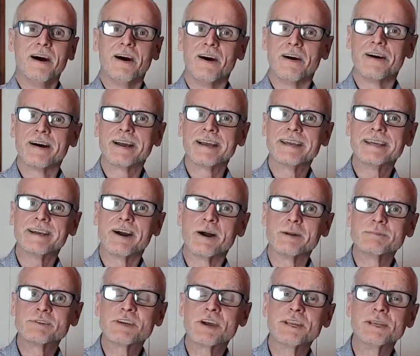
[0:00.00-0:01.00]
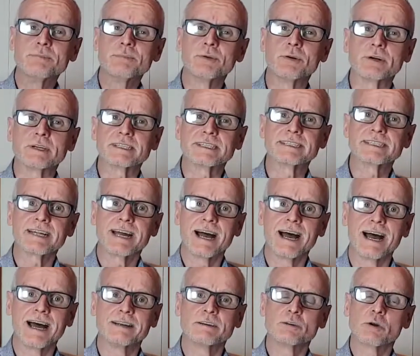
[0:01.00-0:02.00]
Hi, I'm Tony Brooks,
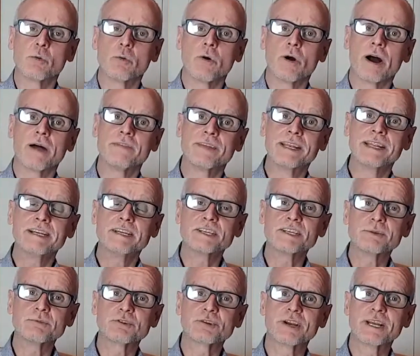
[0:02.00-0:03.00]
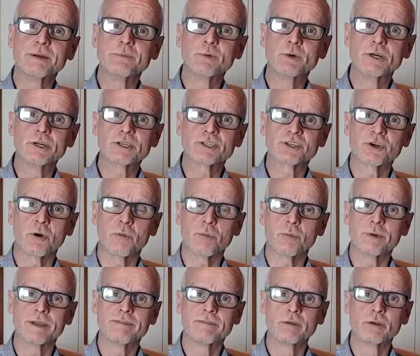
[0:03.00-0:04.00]
and at the Leadership Training Workshop
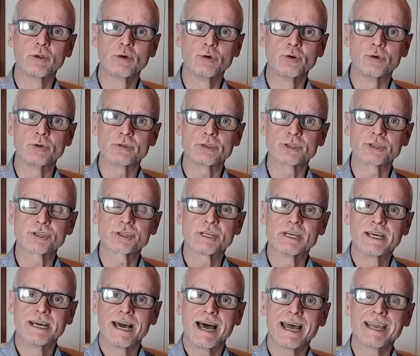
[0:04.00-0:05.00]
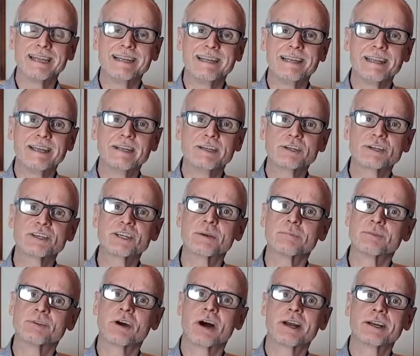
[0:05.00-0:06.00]
we've launched a
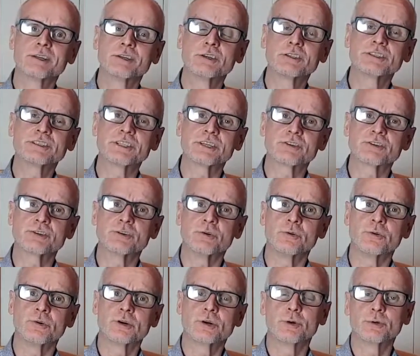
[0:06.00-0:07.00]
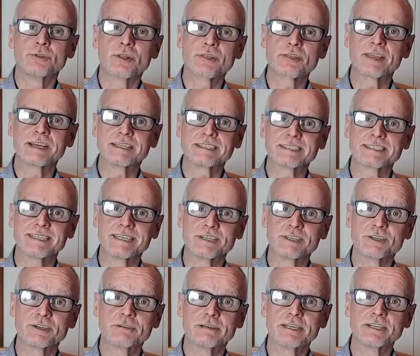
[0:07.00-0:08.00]
leadership diagnostic tool called the Think See
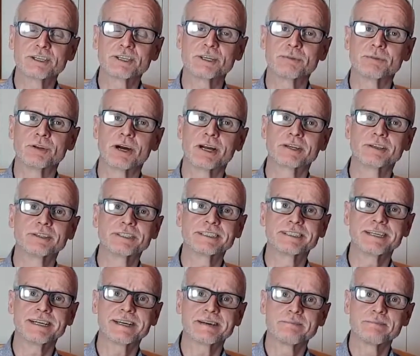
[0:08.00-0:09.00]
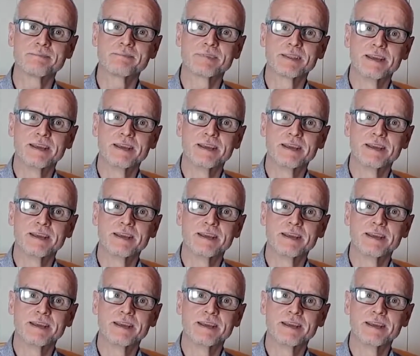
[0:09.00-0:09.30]
Do Leadership Diagnostic.